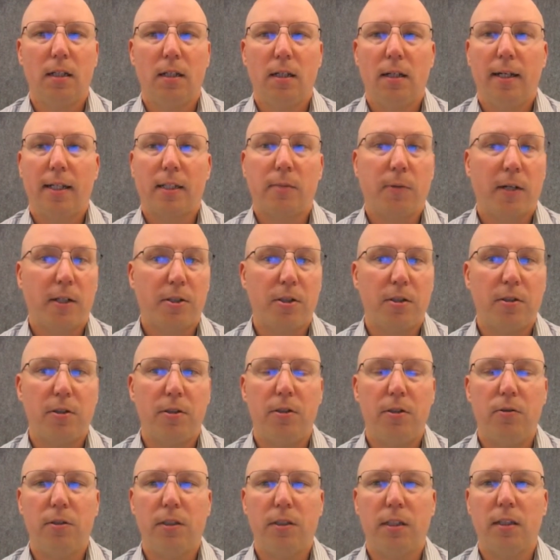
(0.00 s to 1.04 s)
expression you're
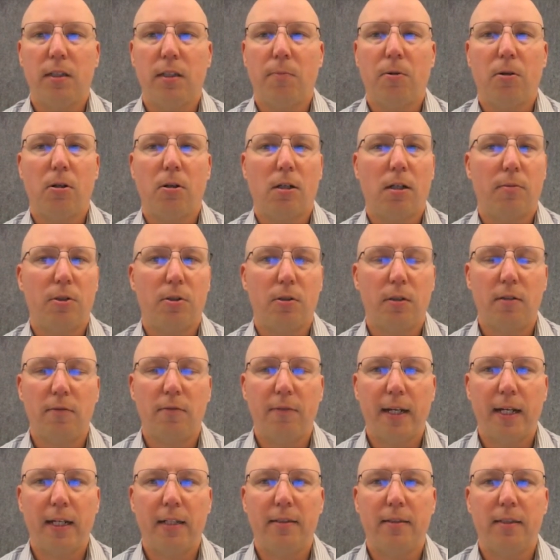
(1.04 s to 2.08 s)
using, the programs you're
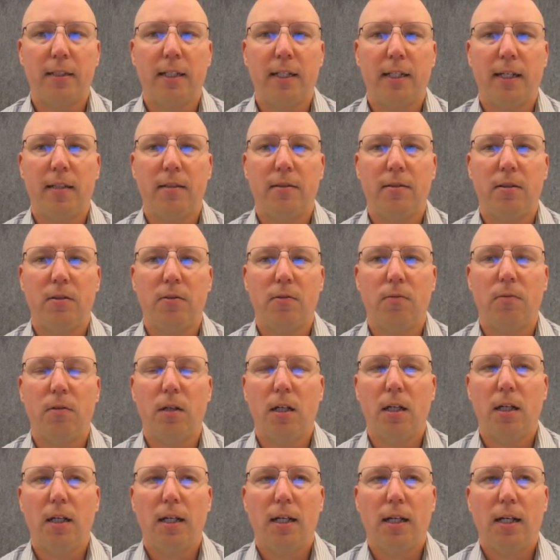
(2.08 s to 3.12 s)
advancing. And so
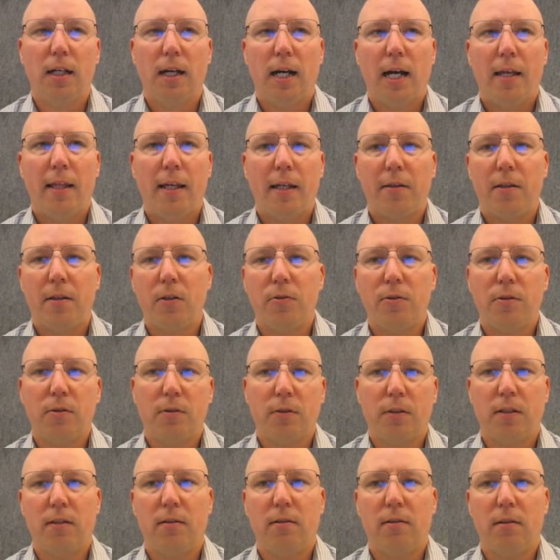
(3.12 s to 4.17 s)
I think those are
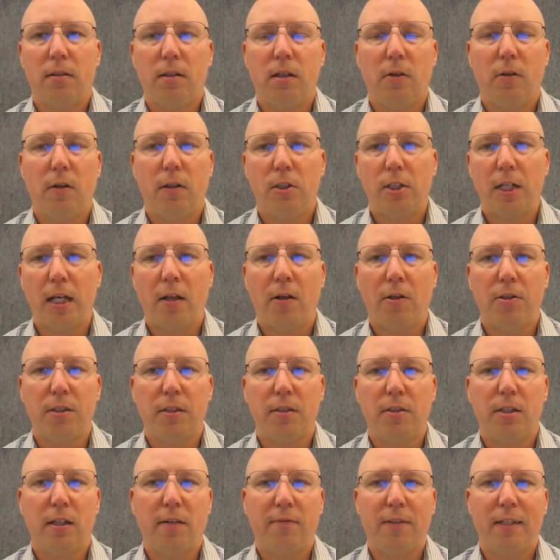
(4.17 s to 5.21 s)
the, you know, the
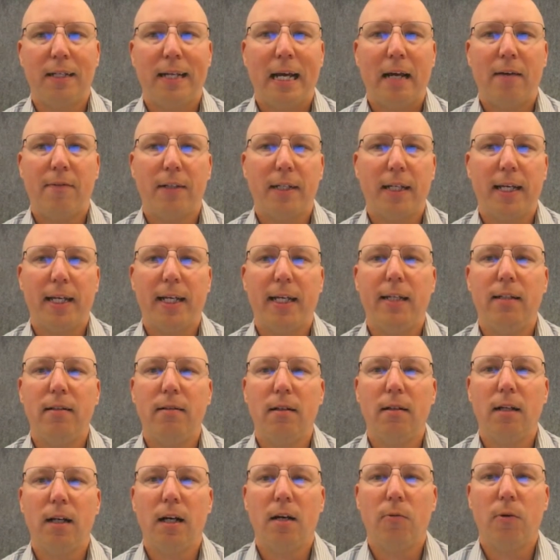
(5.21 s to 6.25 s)
challenges you have to navigate
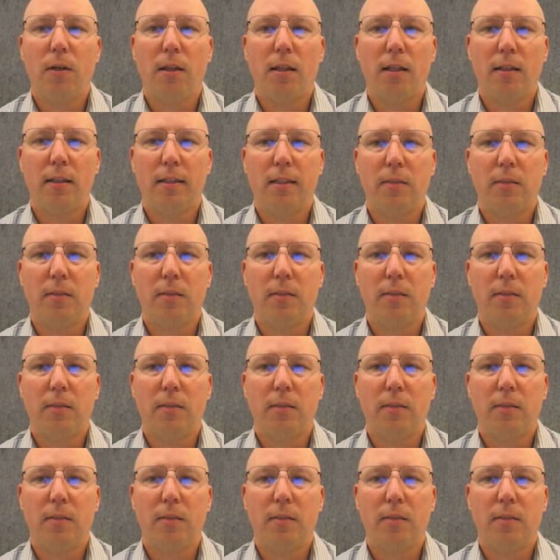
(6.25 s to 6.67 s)
within the